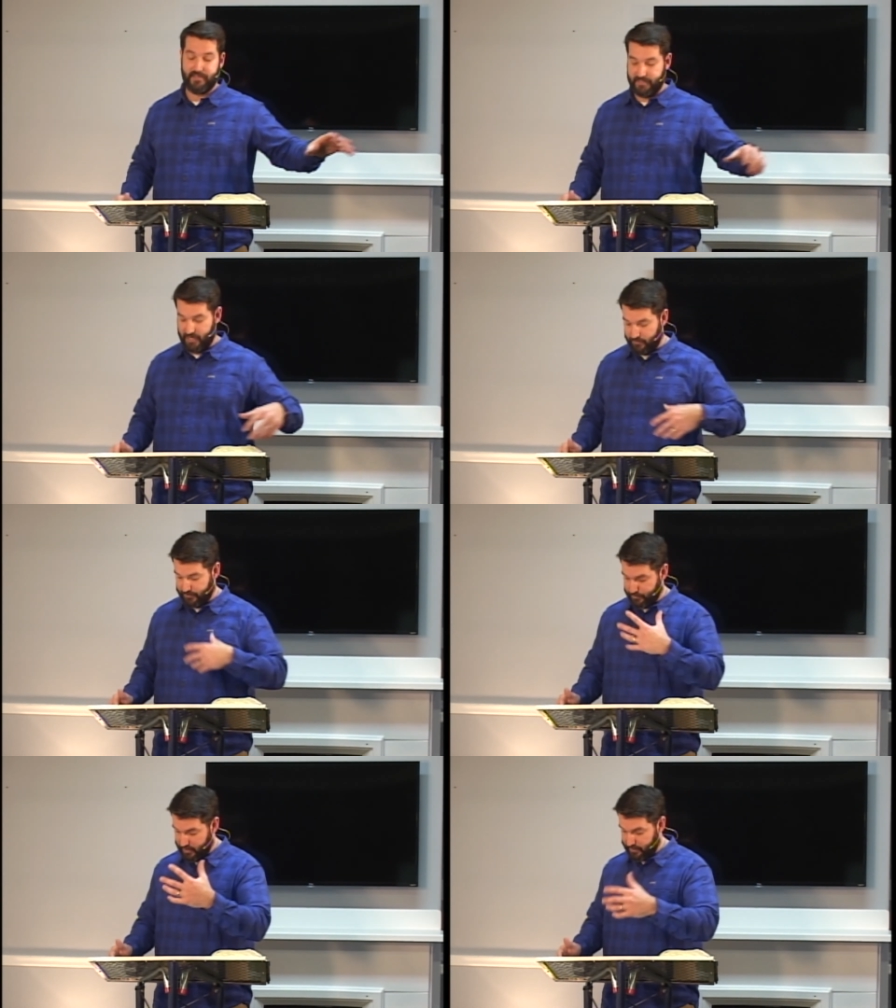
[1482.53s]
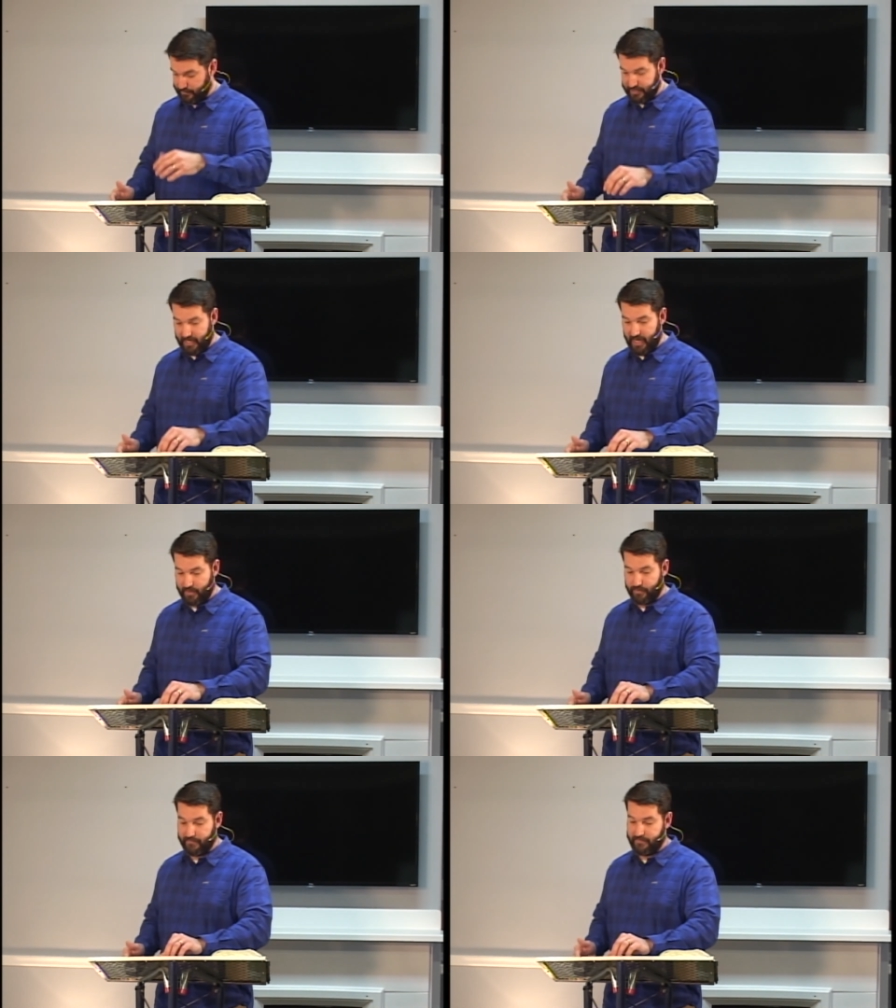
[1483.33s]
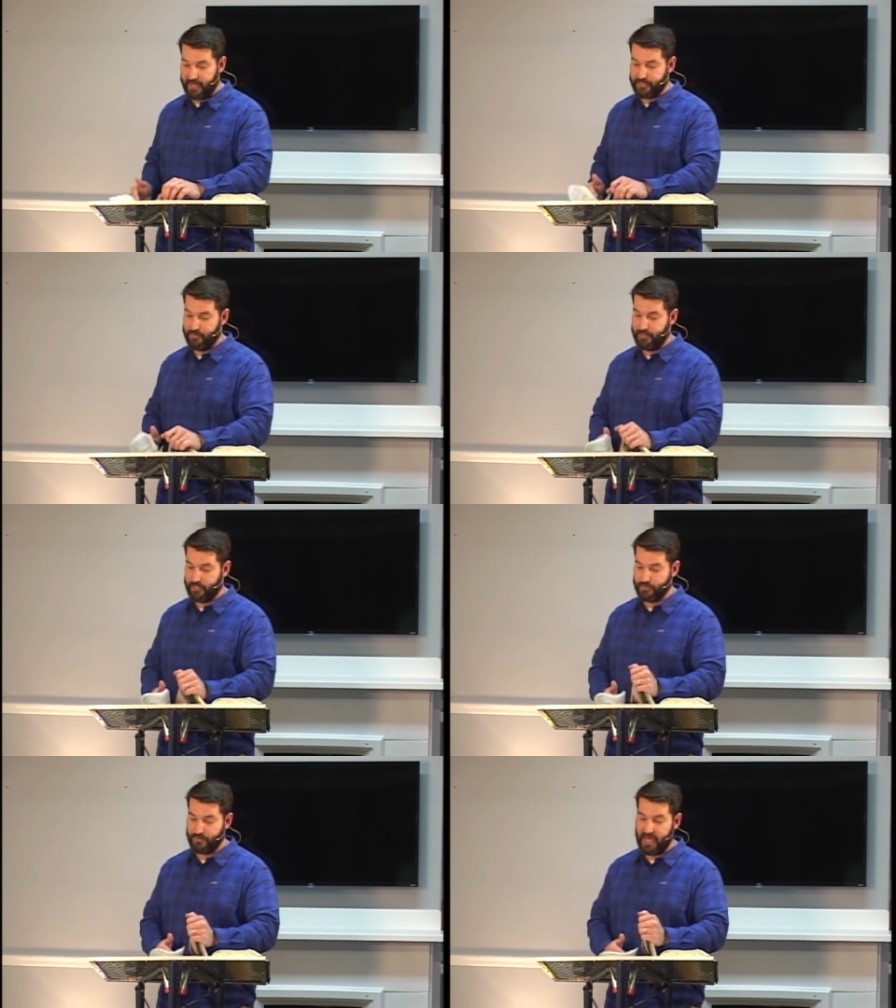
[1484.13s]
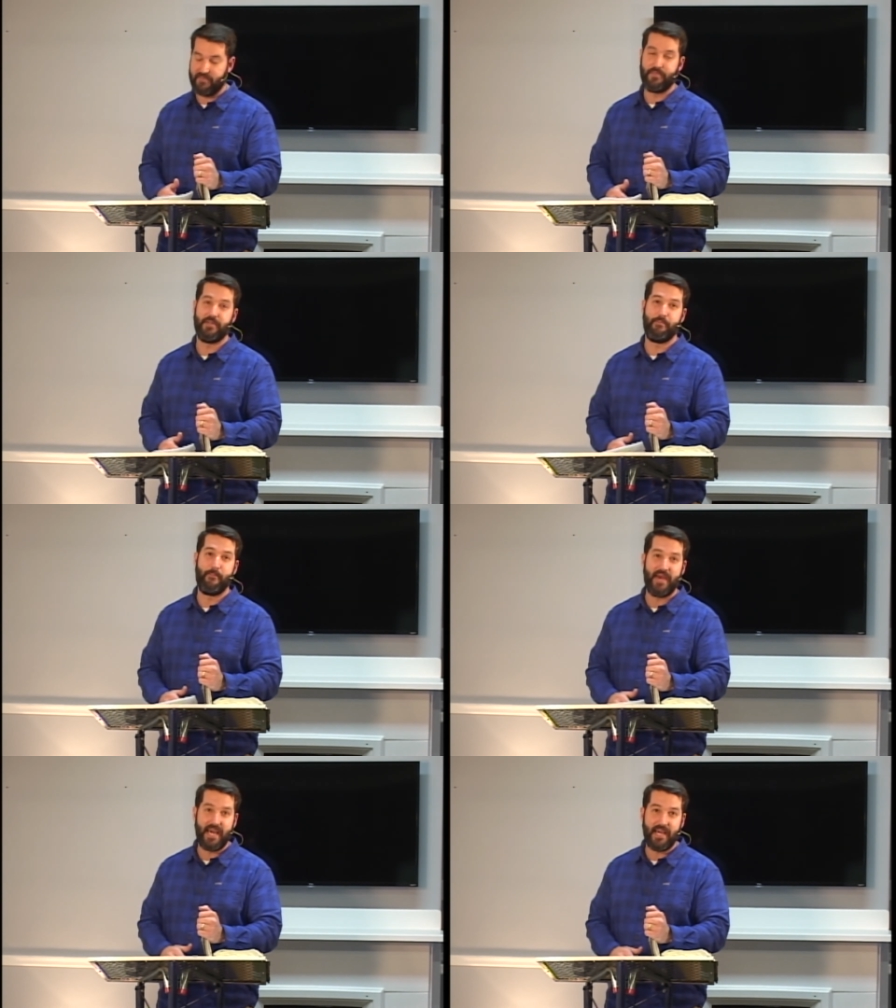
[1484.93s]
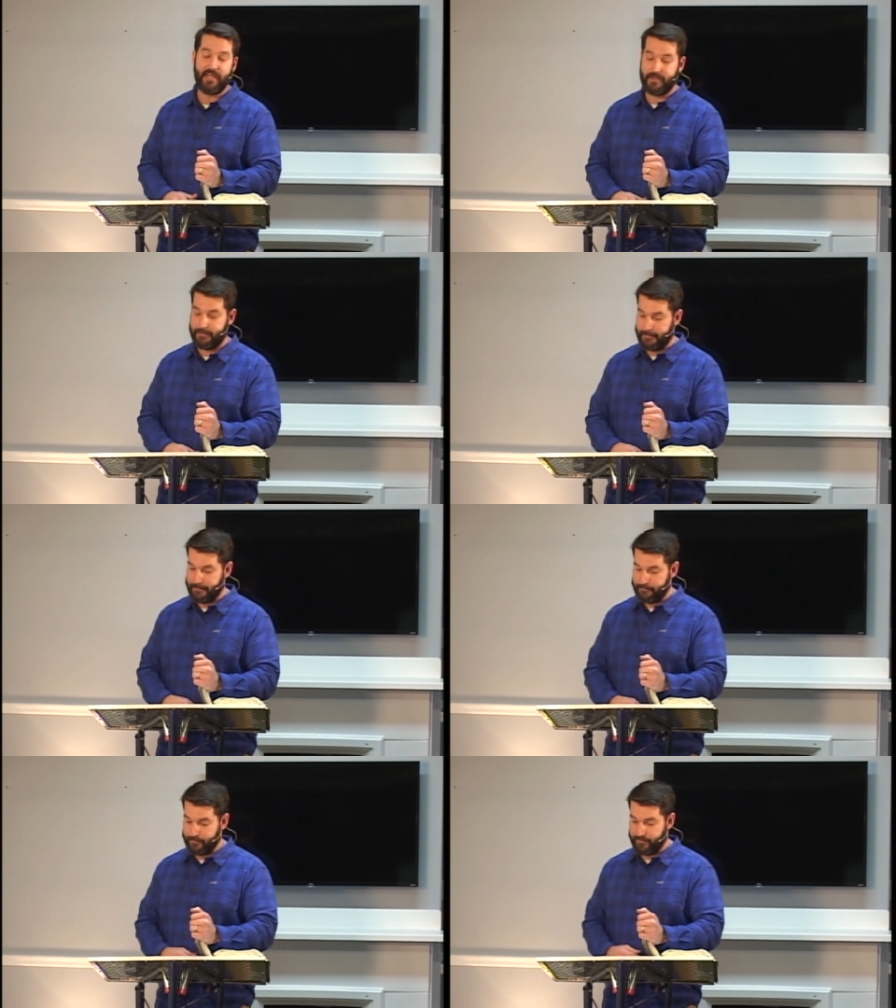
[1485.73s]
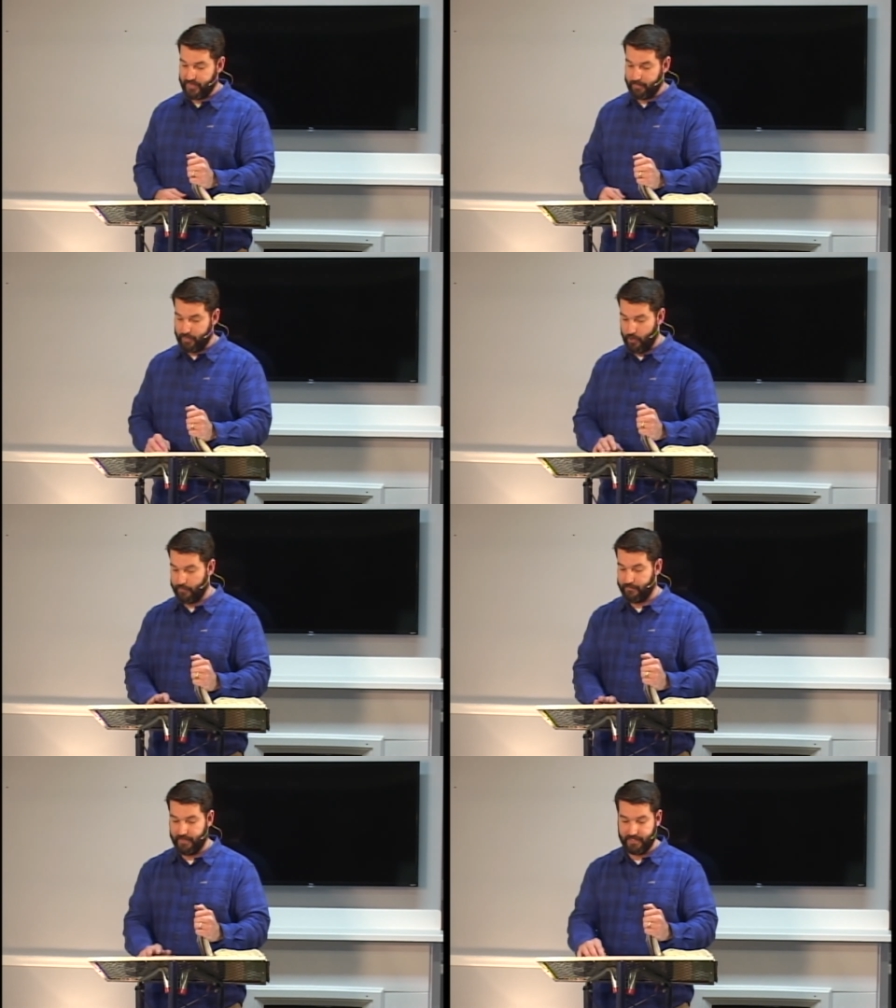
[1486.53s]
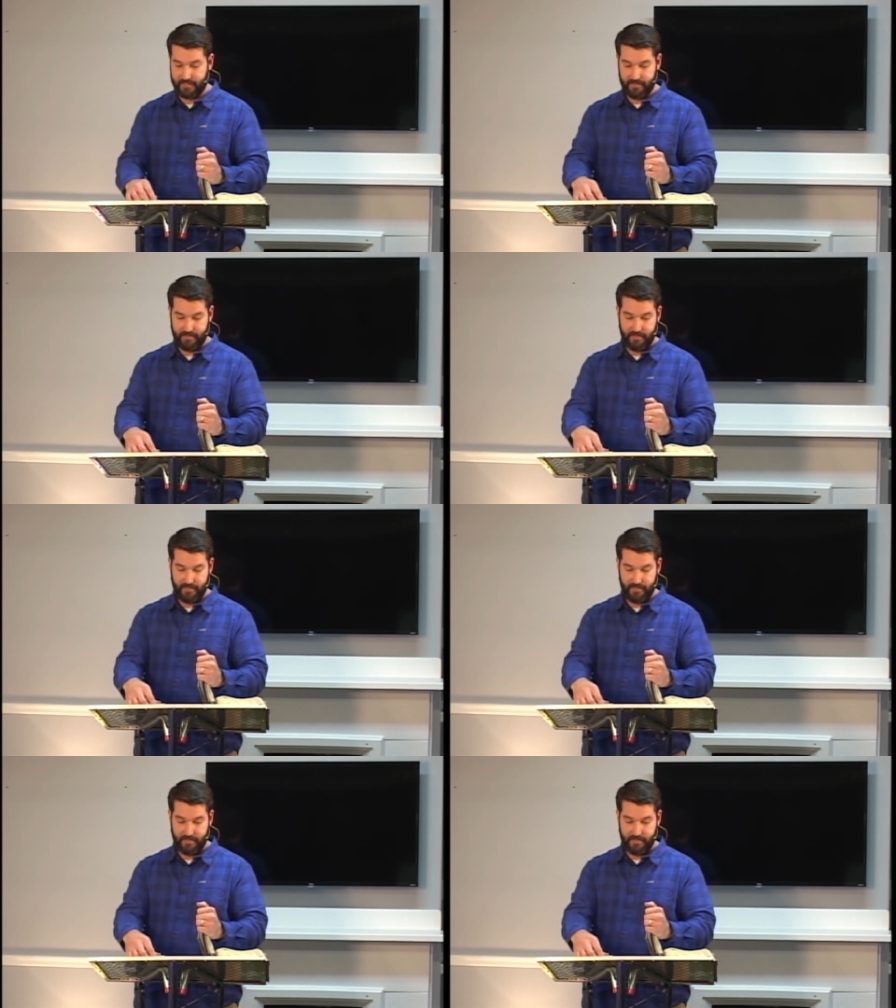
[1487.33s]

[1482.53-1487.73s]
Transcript: There we're dwelling with God in perfection because we have been made perfect.